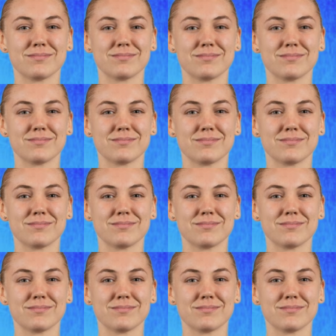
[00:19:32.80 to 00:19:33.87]

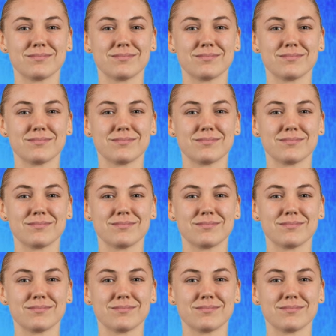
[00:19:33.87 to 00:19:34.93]

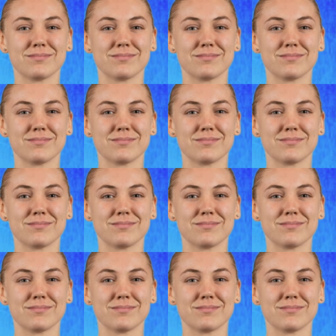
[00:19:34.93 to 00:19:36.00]

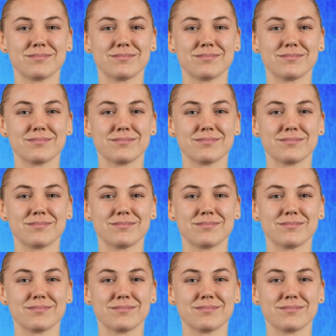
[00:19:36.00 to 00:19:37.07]

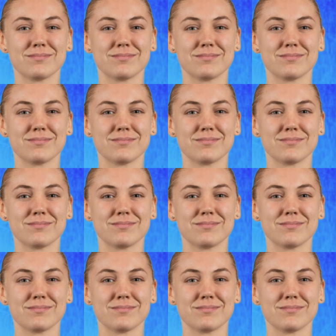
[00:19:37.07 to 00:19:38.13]

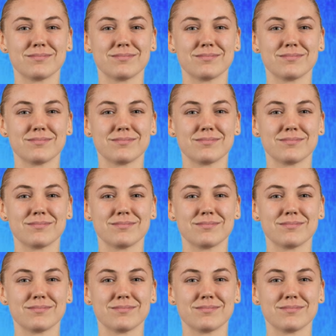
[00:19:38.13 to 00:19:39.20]

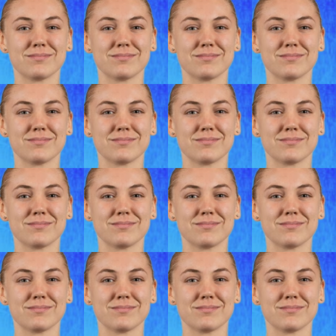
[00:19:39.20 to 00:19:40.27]

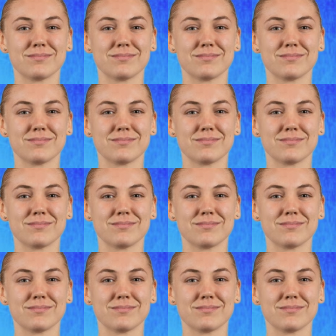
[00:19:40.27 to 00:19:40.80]
(no lip movement)